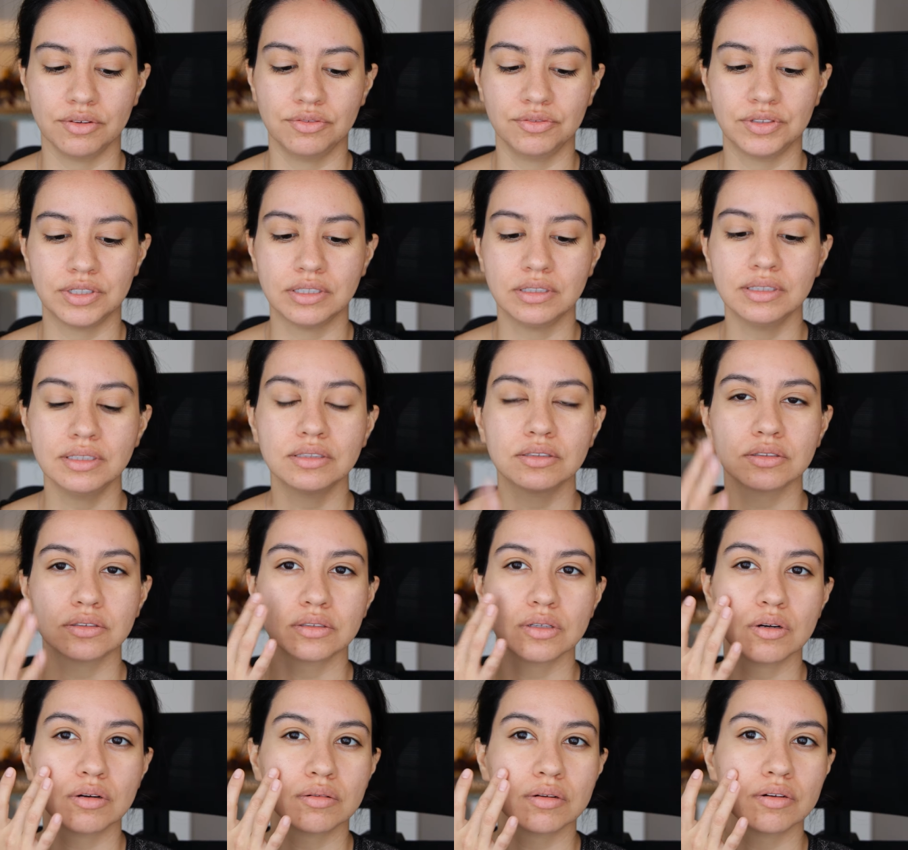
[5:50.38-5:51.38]
I feel like
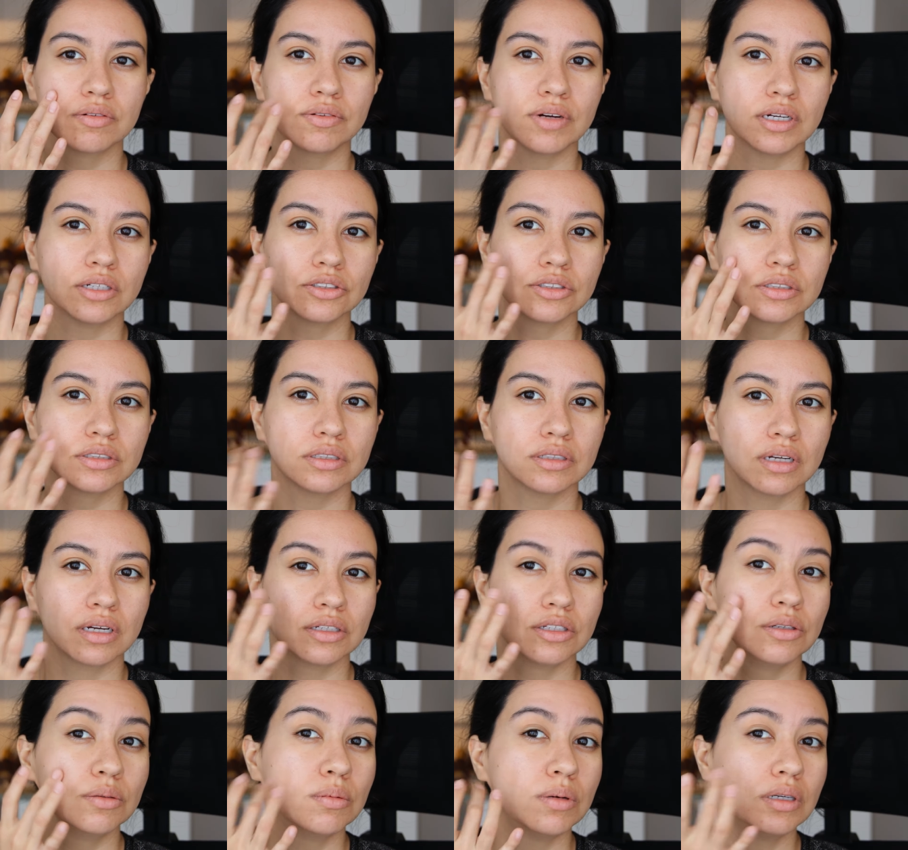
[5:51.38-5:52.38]
so refreshed.
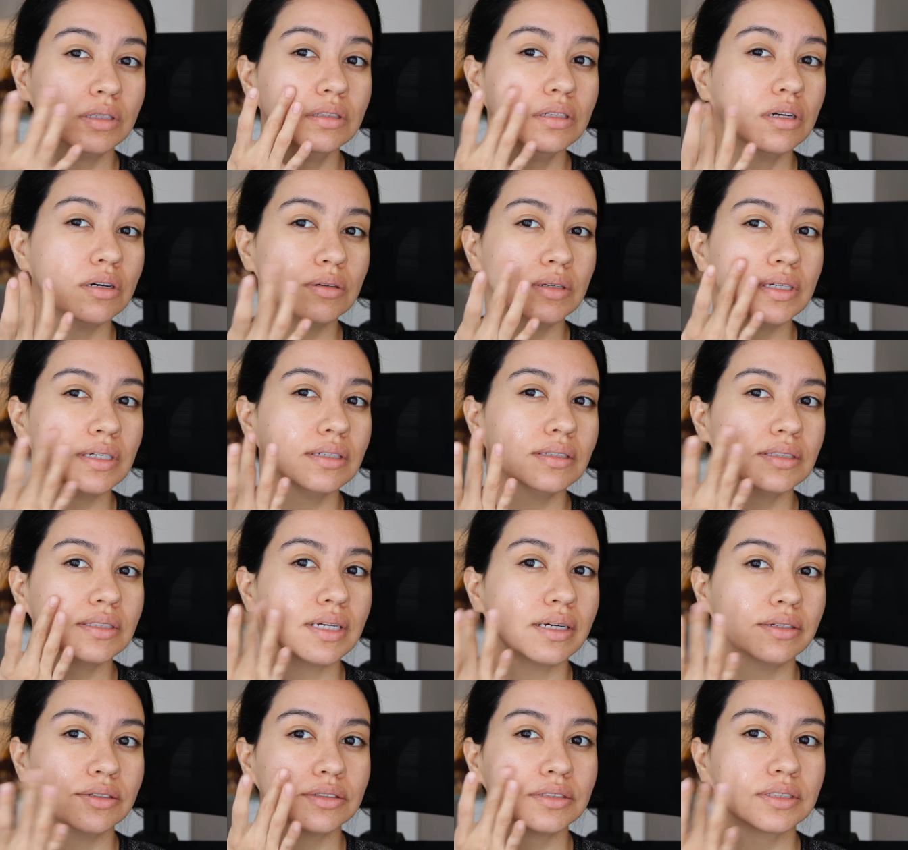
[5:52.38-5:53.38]
You will notice
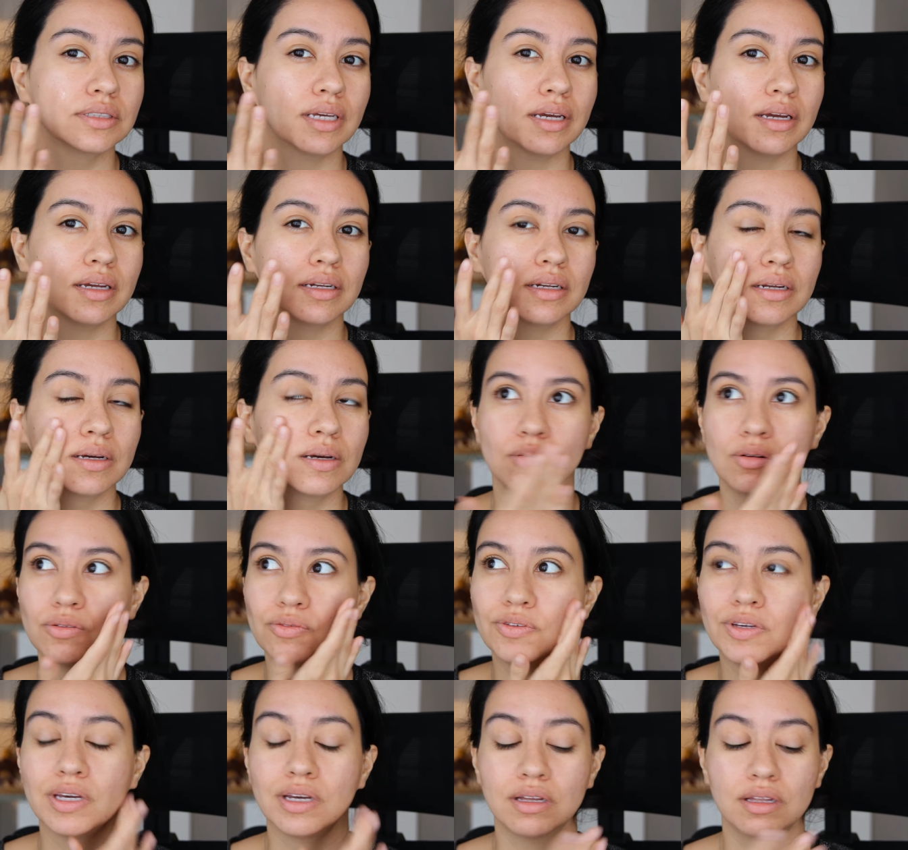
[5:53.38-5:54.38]
that your skin will
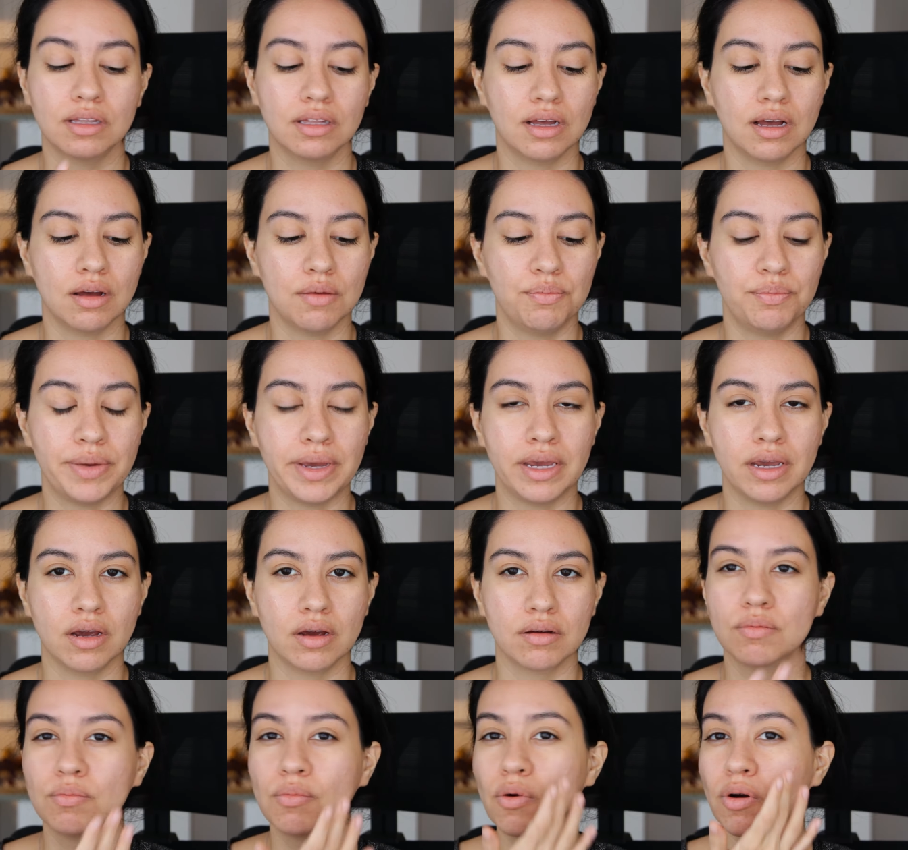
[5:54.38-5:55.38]
feel a bit
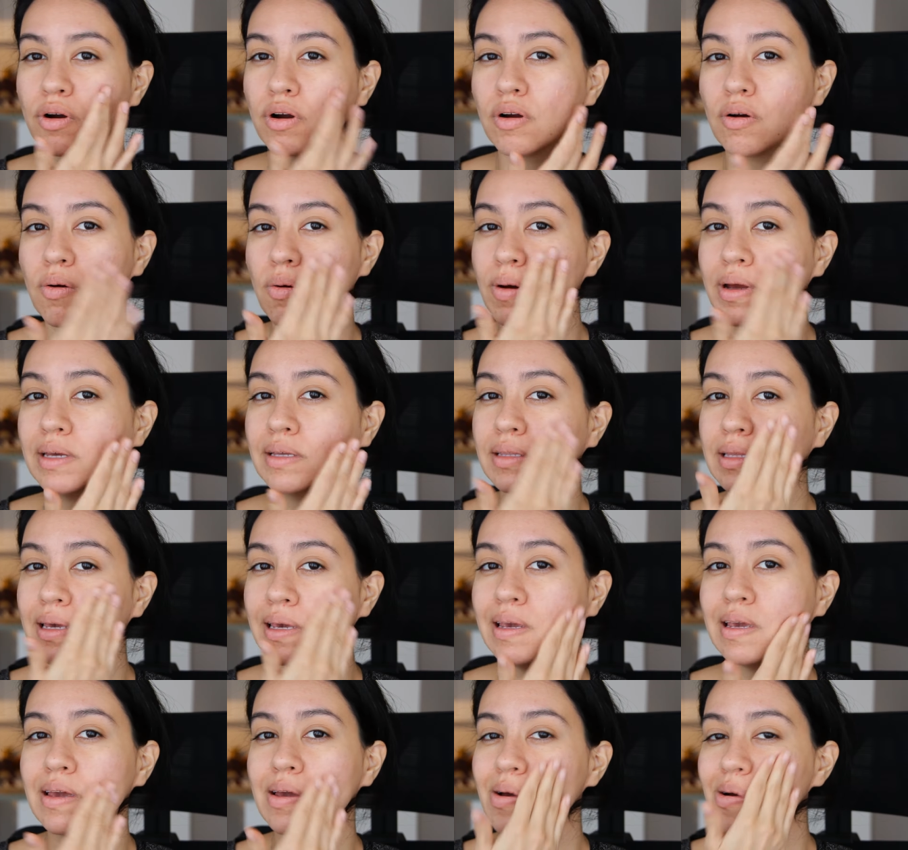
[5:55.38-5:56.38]
more
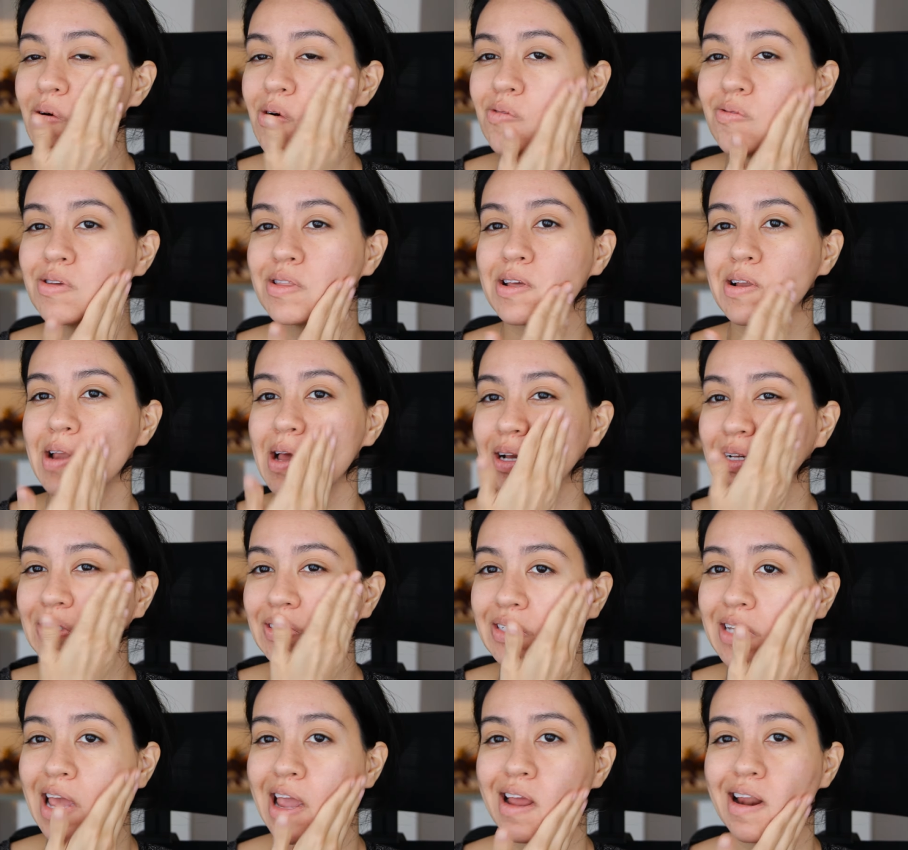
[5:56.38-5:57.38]
oily over the
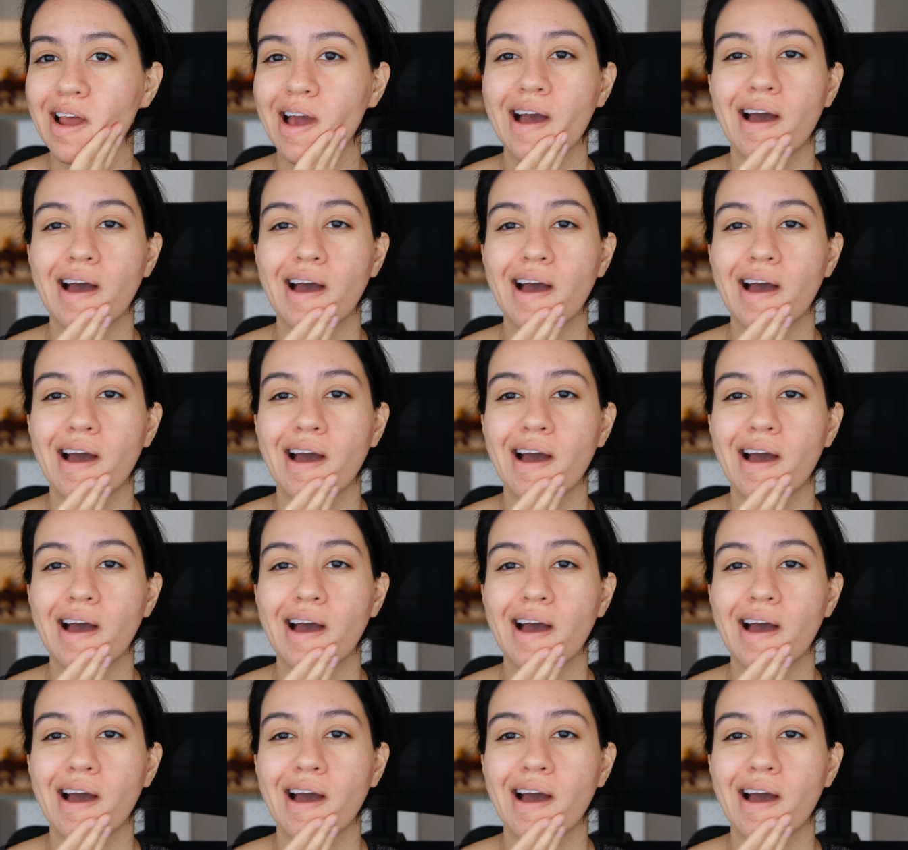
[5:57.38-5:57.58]
next day and a